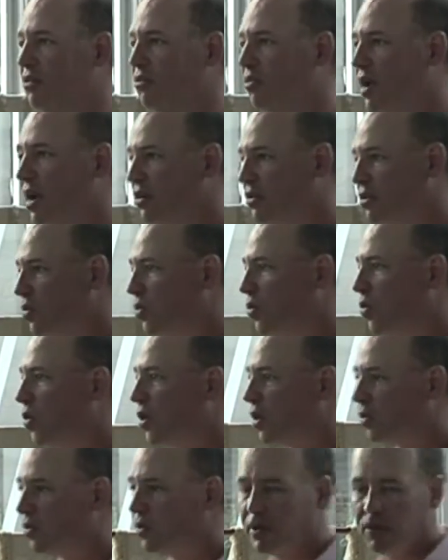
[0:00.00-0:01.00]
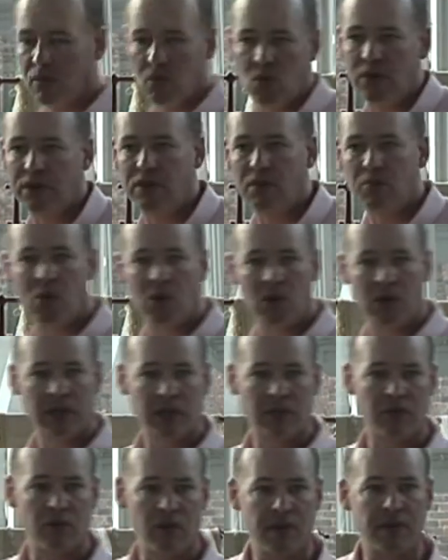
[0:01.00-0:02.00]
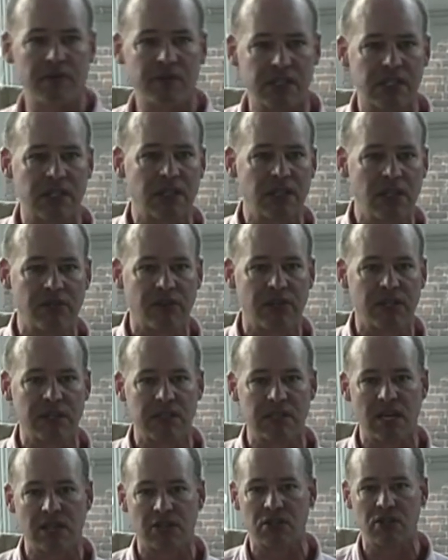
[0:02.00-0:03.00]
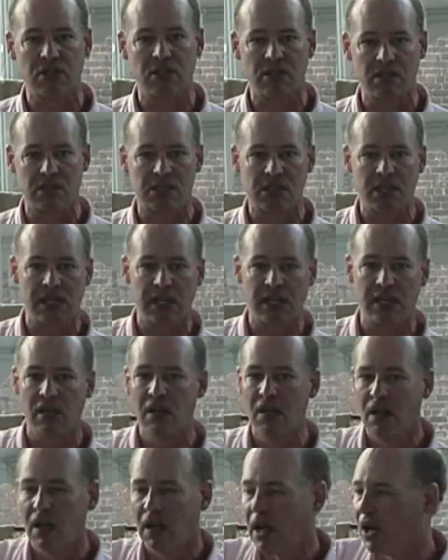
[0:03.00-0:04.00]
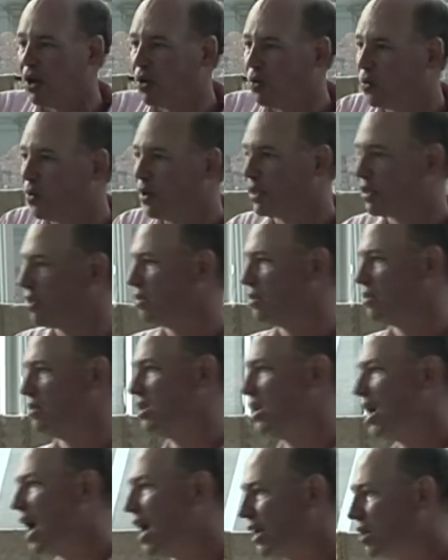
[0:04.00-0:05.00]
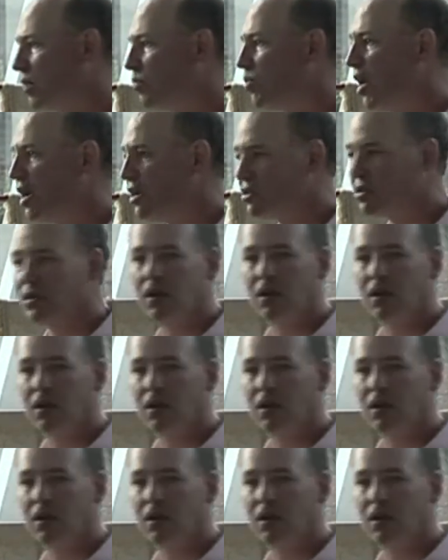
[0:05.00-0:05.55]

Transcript: throughout the war, with, with the burning of, of a significant section of the city, uh, with the occupation